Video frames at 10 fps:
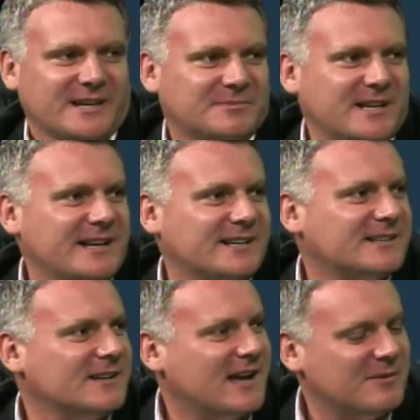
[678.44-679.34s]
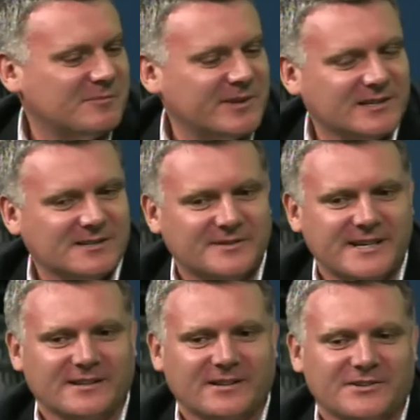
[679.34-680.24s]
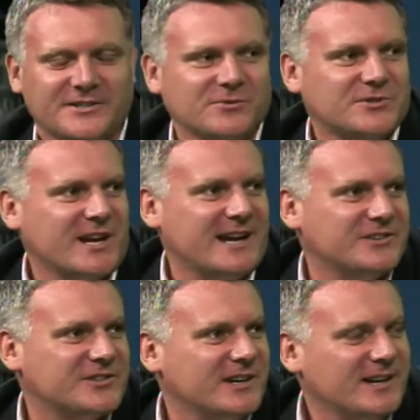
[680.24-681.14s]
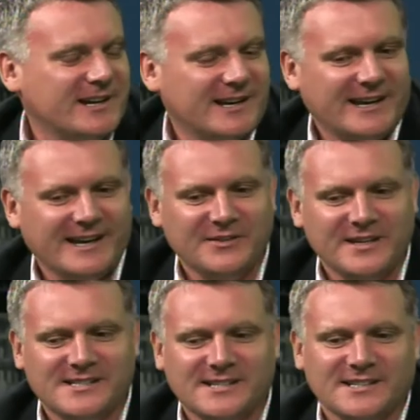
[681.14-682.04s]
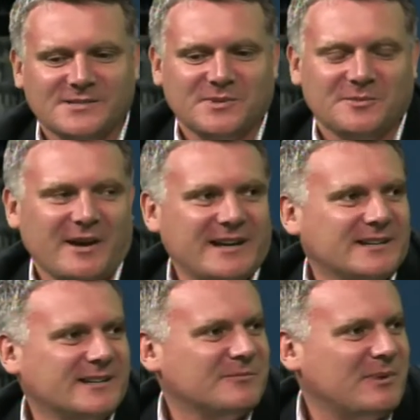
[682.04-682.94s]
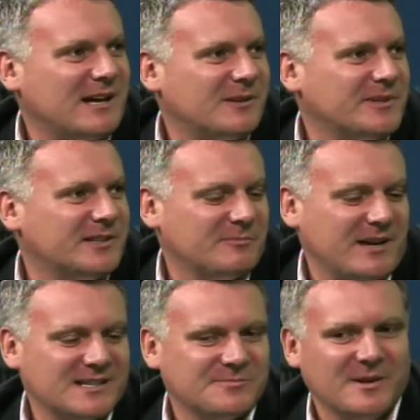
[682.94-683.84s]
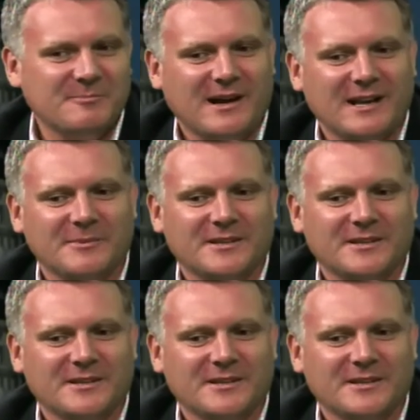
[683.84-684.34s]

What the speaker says: updated because of technological change. And these things were debated in Parliament and passed by Parliament.